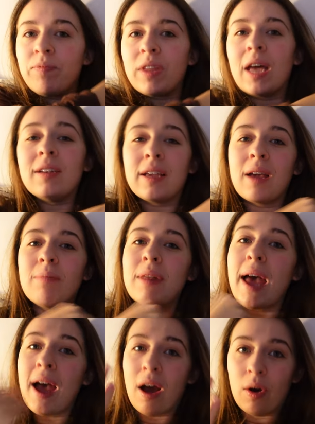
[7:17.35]
and I am
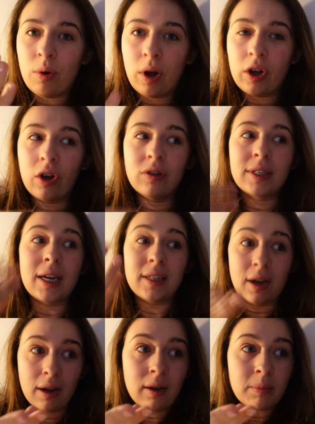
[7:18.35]
now going to get
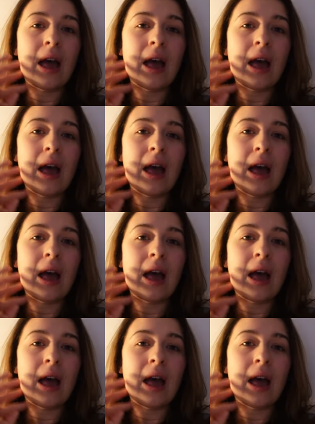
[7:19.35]
up